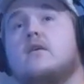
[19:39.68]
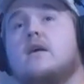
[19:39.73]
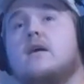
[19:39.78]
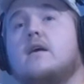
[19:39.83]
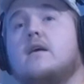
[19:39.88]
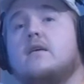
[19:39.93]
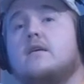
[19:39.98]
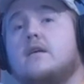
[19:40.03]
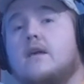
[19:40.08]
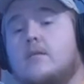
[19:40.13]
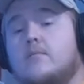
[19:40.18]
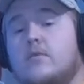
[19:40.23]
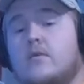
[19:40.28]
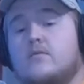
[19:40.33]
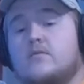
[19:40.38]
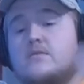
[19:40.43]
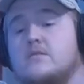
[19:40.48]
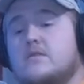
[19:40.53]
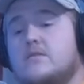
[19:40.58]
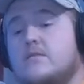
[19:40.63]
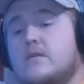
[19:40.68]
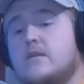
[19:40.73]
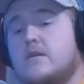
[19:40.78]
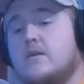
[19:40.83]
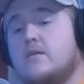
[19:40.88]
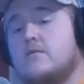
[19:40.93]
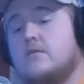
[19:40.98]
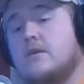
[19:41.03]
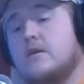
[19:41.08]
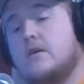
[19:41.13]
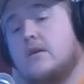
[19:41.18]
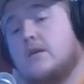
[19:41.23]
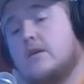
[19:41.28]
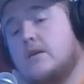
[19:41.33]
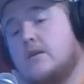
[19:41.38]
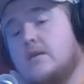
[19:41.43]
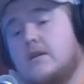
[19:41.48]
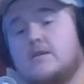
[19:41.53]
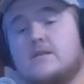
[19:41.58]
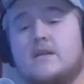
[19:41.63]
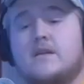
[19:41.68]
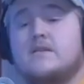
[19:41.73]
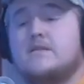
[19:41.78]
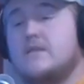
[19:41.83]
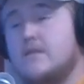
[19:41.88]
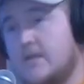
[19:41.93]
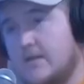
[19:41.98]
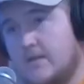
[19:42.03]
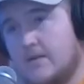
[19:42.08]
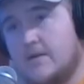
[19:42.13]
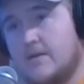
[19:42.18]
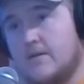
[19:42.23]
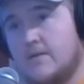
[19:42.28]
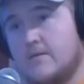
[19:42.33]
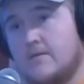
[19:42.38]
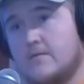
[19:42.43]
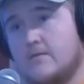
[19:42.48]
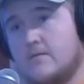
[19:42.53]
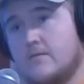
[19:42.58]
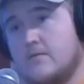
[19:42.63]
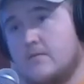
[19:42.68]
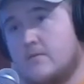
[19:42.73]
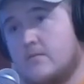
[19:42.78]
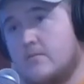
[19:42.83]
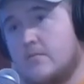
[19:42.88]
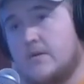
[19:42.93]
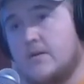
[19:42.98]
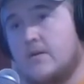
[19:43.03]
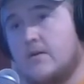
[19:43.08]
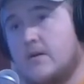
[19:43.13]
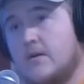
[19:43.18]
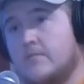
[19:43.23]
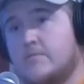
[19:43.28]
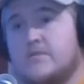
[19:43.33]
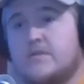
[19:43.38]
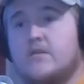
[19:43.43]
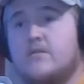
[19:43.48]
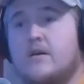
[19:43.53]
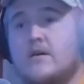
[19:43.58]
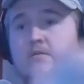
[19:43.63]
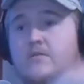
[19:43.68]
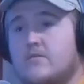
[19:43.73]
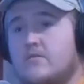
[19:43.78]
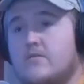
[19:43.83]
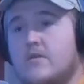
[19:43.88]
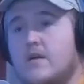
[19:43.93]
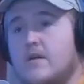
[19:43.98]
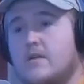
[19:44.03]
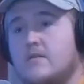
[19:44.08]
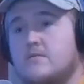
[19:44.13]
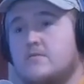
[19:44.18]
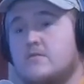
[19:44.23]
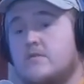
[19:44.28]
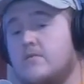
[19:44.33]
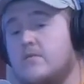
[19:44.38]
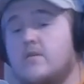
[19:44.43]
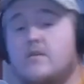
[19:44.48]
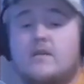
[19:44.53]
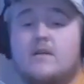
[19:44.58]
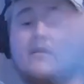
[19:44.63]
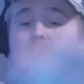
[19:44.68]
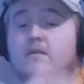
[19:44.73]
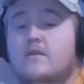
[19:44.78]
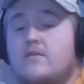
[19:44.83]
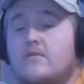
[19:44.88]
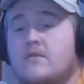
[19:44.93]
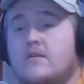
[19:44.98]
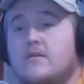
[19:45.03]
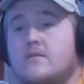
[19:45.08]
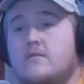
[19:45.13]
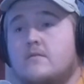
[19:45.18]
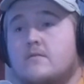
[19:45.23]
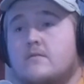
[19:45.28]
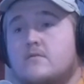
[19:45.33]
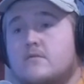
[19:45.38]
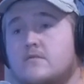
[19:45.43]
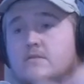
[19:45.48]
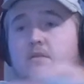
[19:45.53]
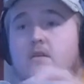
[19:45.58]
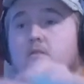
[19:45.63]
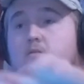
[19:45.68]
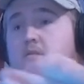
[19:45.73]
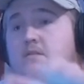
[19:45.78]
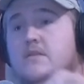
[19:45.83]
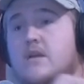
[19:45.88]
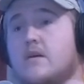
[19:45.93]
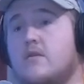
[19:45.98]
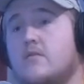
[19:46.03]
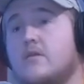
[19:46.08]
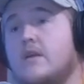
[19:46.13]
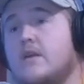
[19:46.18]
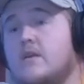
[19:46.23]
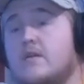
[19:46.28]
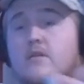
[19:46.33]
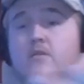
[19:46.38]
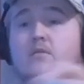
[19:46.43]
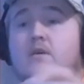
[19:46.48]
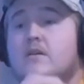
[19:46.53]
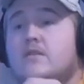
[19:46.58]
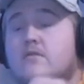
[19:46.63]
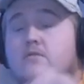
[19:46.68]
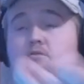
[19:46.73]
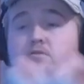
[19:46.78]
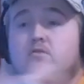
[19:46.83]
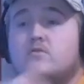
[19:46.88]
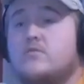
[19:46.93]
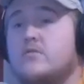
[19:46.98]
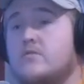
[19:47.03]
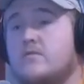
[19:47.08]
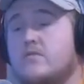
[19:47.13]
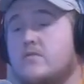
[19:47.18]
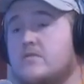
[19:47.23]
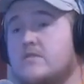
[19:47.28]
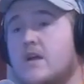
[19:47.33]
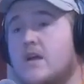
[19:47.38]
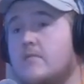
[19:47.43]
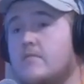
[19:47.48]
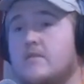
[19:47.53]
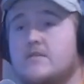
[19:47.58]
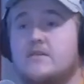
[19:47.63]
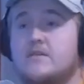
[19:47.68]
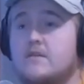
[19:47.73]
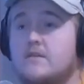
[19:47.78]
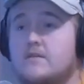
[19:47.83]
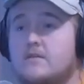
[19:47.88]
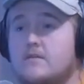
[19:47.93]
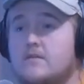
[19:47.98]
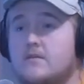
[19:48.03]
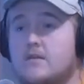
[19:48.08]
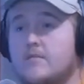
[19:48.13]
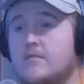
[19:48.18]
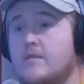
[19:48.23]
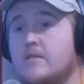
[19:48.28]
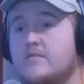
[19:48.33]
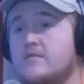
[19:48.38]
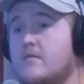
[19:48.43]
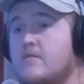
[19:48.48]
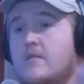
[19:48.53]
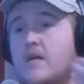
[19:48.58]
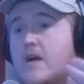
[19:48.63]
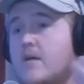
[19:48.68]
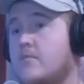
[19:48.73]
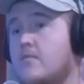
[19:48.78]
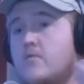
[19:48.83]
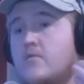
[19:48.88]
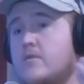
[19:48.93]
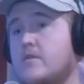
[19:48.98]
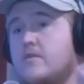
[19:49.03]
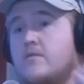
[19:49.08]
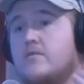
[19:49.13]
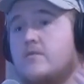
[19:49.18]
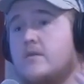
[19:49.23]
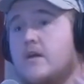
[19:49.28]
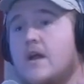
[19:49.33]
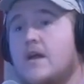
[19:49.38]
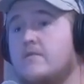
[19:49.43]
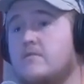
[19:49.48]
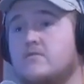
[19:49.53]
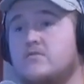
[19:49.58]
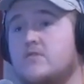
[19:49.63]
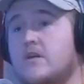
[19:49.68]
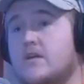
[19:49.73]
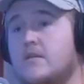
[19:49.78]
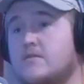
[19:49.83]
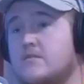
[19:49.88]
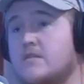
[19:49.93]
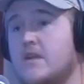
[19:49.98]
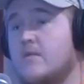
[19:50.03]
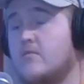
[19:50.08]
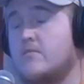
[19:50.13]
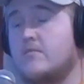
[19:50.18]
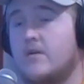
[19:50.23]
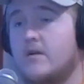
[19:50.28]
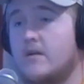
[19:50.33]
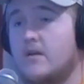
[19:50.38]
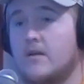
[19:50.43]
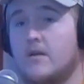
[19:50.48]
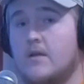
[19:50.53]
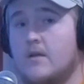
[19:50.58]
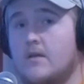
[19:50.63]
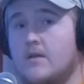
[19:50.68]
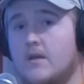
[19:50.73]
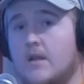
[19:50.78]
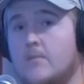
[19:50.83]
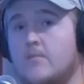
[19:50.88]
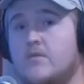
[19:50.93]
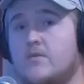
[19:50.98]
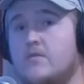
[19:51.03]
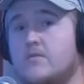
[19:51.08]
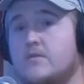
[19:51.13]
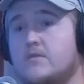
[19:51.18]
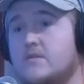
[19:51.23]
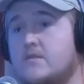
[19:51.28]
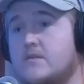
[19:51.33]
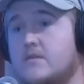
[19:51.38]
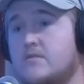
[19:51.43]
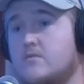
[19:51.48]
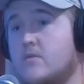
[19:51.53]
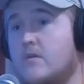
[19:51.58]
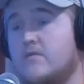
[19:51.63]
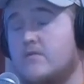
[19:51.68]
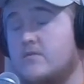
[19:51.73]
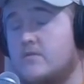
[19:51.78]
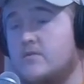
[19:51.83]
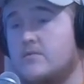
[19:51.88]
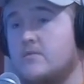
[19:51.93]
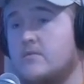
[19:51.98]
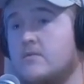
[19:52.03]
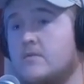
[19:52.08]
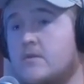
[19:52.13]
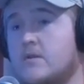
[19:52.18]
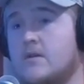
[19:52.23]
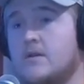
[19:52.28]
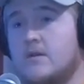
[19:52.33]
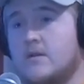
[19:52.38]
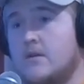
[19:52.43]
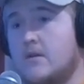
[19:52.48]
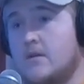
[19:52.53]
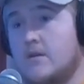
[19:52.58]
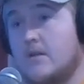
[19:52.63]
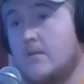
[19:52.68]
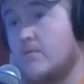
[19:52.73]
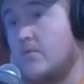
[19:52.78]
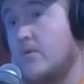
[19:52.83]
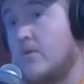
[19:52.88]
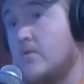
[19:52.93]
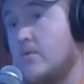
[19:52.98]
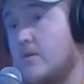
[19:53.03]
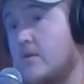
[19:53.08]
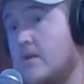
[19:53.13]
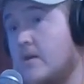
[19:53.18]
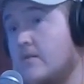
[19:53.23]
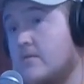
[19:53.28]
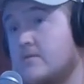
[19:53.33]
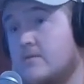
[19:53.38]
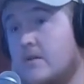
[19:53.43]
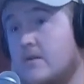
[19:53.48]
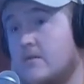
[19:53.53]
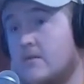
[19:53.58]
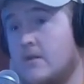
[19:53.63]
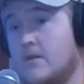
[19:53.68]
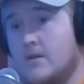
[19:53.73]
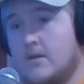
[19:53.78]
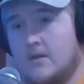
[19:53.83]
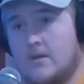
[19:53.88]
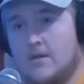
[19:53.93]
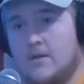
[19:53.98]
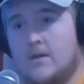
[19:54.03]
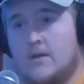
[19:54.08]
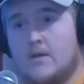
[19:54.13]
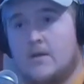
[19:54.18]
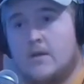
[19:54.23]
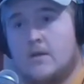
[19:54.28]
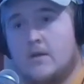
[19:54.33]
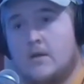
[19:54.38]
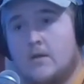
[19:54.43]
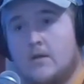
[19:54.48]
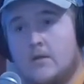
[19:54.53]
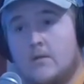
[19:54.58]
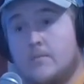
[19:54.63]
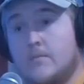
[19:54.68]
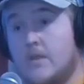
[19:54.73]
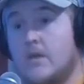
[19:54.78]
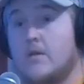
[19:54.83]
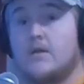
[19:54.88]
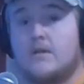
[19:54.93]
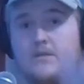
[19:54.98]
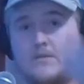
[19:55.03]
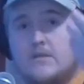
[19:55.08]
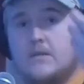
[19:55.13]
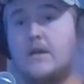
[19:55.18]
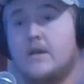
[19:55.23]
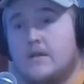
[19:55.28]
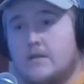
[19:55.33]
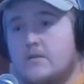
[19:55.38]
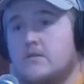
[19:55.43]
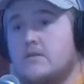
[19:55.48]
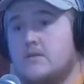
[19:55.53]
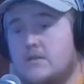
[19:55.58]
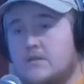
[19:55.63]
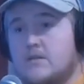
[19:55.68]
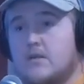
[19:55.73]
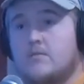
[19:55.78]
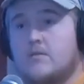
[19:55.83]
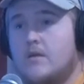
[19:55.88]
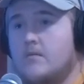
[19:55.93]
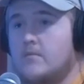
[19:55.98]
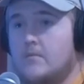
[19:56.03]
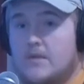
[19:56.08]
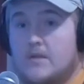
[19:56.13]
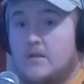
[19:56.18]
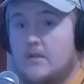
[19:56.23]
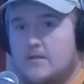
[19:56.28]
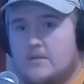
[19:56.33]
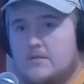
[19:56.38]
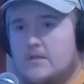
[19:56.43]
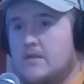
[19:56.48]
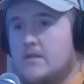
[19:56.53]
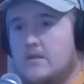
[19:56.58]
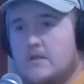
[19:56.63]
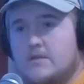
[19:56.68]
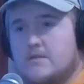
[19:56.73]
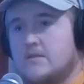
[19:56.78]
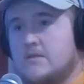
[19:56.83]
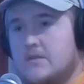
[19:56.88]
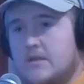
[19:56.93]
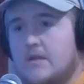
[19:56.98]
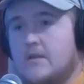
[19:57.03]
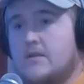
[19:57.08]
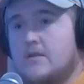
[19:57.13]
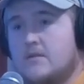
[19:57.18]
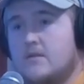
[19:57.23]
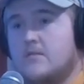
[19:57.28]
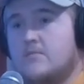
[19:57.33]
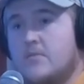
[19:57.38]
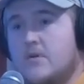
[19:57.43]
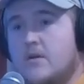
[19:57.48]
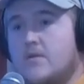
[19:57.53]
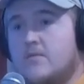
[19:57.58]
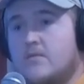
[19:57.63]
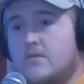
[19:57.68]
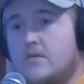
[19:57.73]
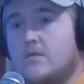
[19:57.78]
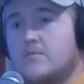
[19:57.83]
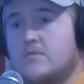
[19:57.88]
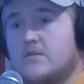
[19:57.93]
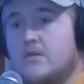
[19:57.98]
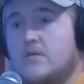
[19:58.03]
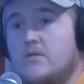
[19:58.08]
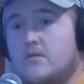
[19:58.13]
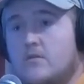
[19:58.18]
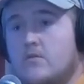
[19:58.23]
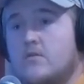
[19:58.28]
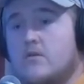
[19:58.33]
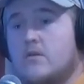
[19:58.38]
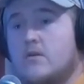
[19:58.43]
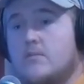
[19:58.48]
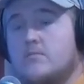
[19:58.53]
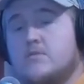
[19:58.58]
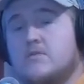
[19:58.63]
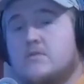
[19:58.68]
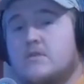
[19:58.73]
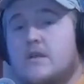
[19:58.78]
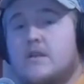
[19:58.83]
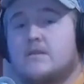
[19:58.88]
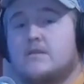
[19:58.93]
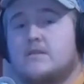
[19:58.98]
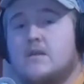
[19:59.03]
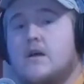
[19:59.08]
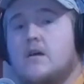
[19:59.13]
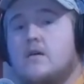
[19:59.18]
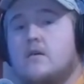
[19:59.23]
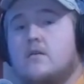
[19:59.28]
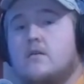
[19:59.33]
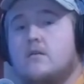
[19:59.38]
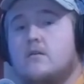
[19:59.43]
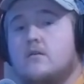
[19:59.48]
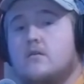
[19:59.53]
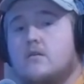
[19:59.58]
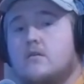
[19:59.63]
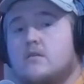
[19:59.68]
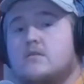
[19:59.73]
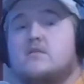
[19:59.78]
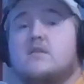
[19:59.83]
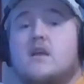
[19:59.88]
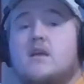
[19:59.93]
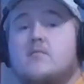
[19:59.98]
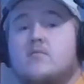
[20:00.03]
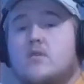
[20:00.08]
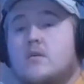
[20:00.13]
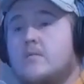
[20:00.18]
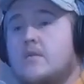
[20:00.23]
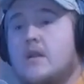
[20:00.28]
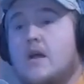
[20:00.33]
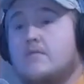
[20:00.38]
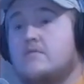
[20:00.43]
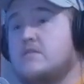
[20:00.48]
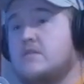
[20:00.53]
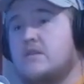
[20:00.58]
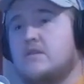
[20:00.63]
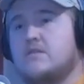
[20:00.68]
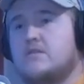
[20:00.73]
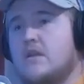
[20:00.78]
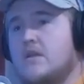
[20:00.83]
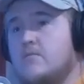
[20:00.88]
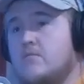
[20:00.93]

okay, yeah, I'm posting this video. Yes, I didn't see any deer, but I'm still out there trying. So if you're going to get into deer hunting, just know it's not, okay, you're going to go out there and shoot one your first time. That's it. Absolutely. I mean, there's a lot more into it. I haven't shot a slammer buck, and I've been doing it since I was twelve years old. Mm-hmm. I'm twenty-one now. You so. did get a nice buck last year, though. No, it's, yeah, it's a decent. I'm not, I mean, that's, de that's dang good buck for upstate New York. Absolutely. I'm just saying it's not a slammer. I mean, I've seen